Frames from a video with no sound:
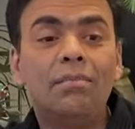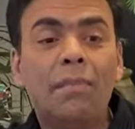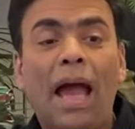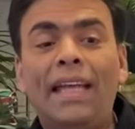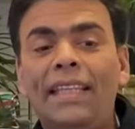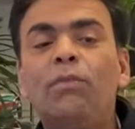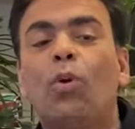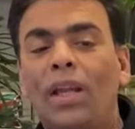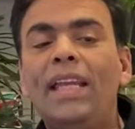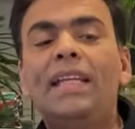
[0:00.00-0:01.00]
I think
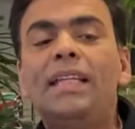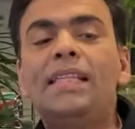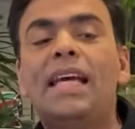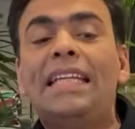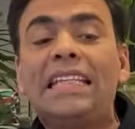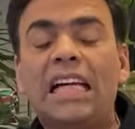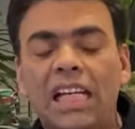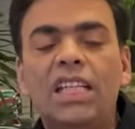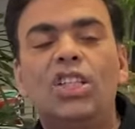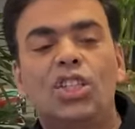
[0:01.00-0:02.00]
what I did is I
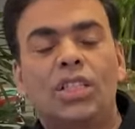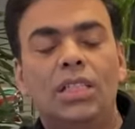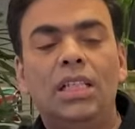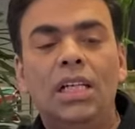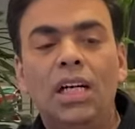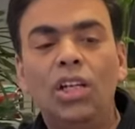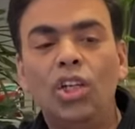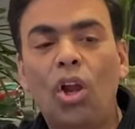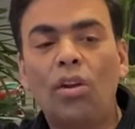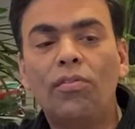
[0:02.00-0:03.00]
encouraged a
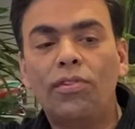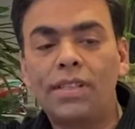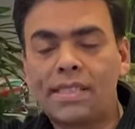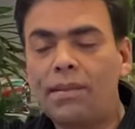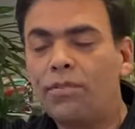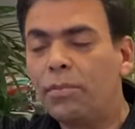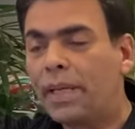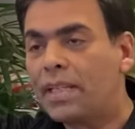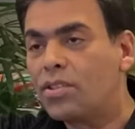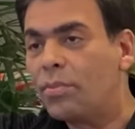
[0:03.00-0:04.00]
lot of first-time
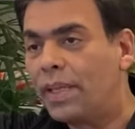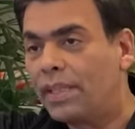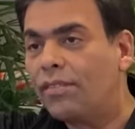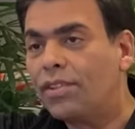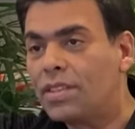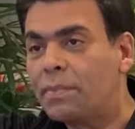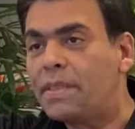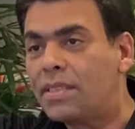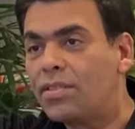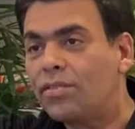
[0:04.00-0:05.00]
filmmakers to make their first
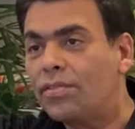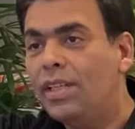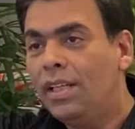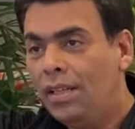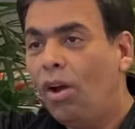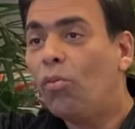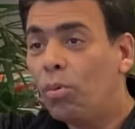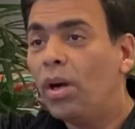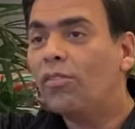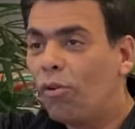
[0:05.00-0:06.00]
pieces of
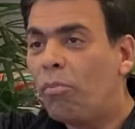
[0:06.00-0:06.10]
work for